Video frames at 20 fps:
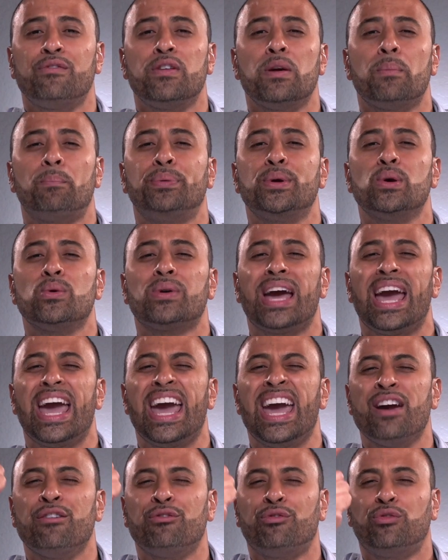rebuke
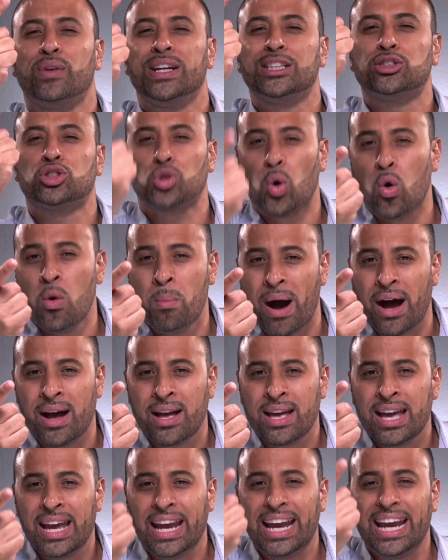every tumor
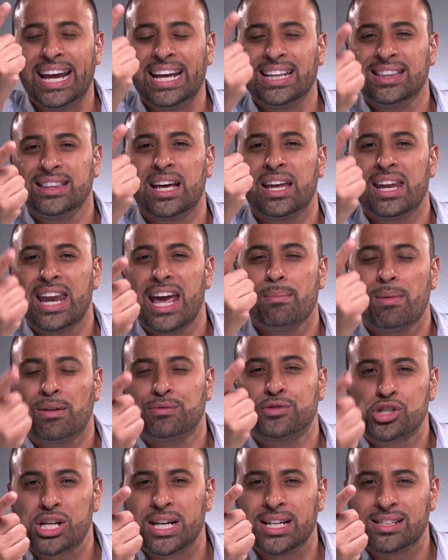in the name
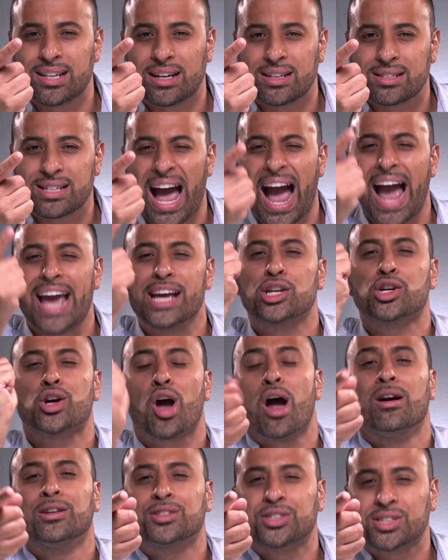of Jesus. I
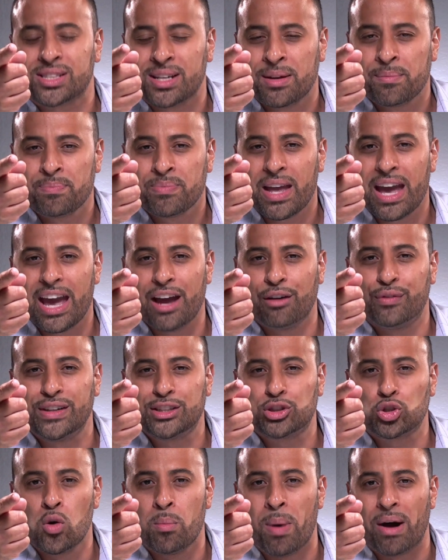curse
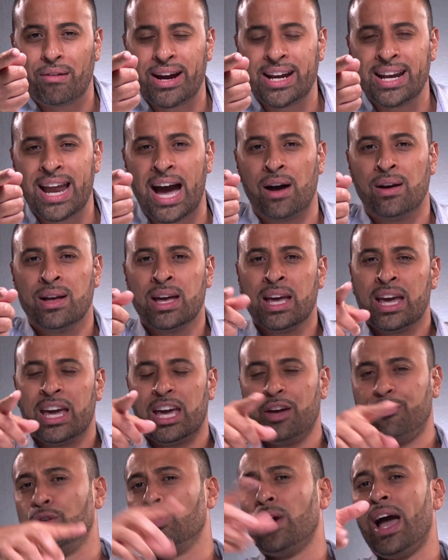every tumor right now.
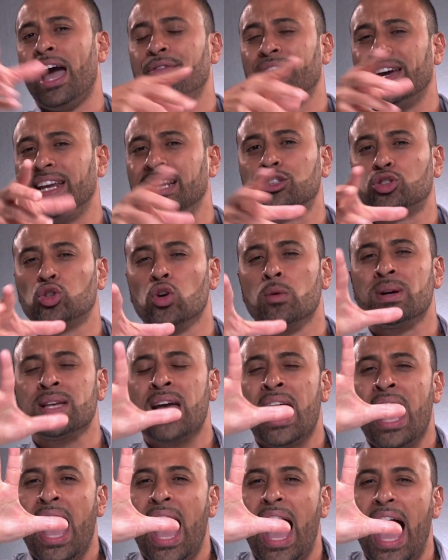If you have any
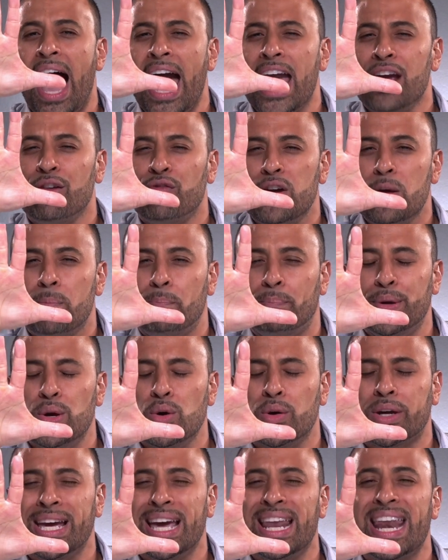tumor, I
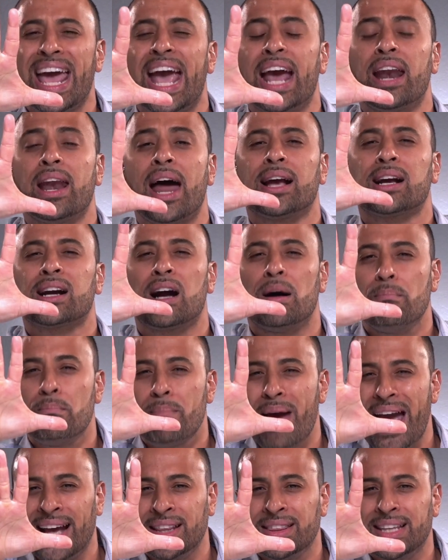rebuke it and I
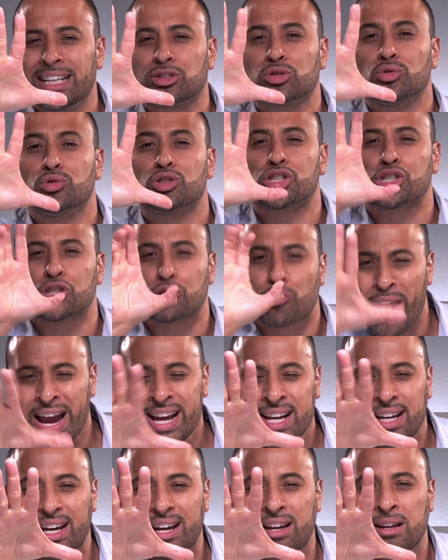command it to
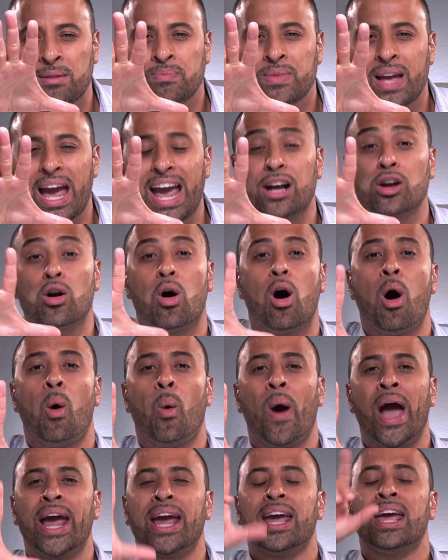shrink and go
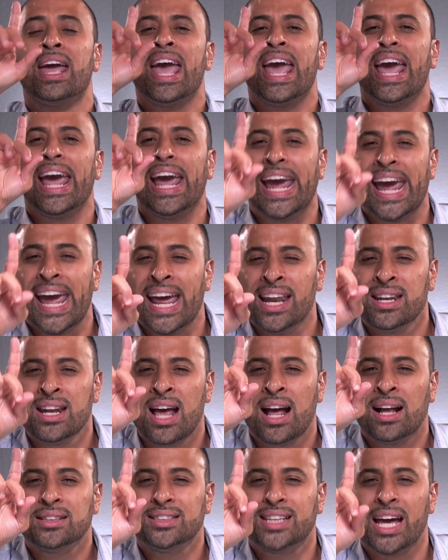away
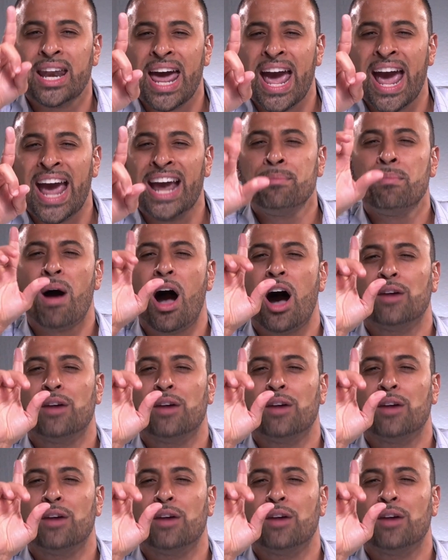in the name